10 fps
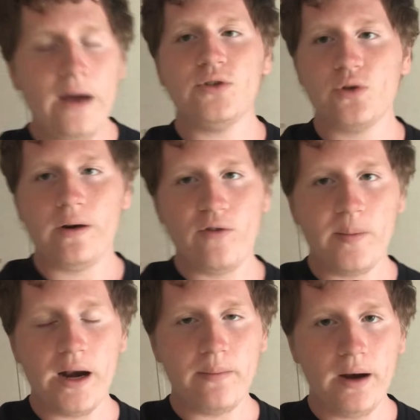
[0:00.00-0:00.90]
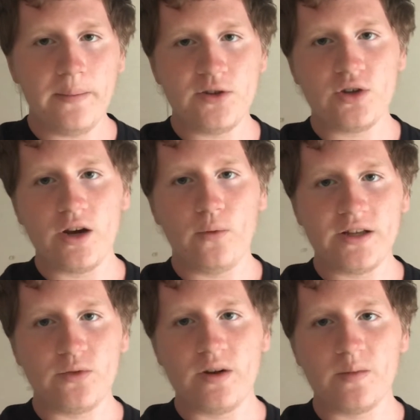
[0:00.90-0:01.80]
How's it going everybody? My name is Johnny
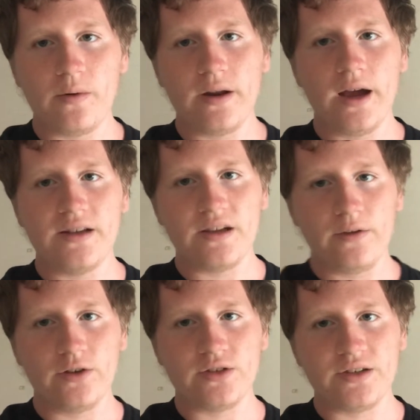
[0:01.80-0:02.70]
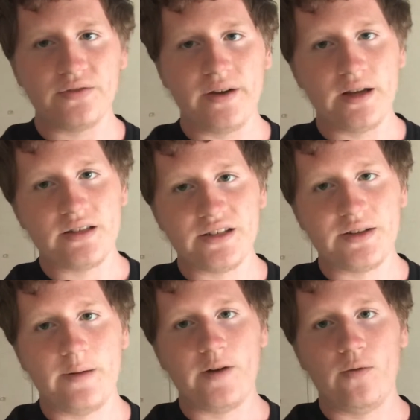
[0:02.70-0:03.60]
White, two ways and morning guys. Having yourselves fantastic
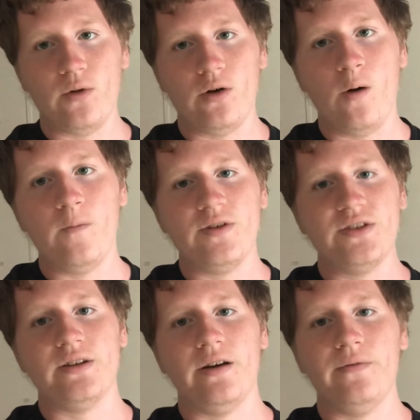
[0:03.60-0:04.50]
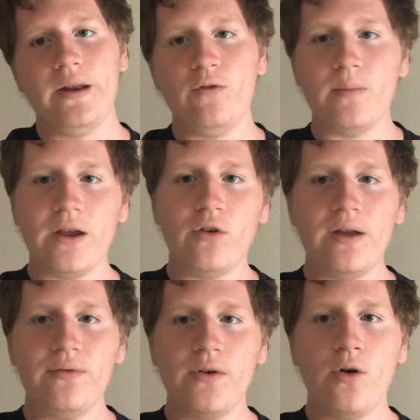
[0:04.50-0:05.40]
day not well. Hope this uh, video will make your
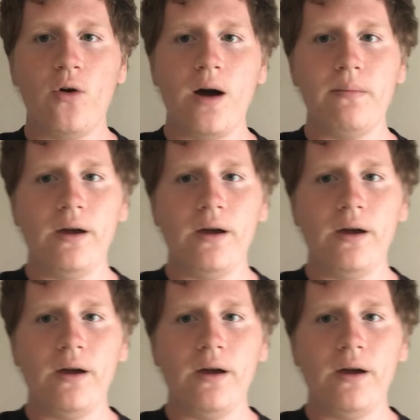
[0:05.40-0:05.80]
day feel a lot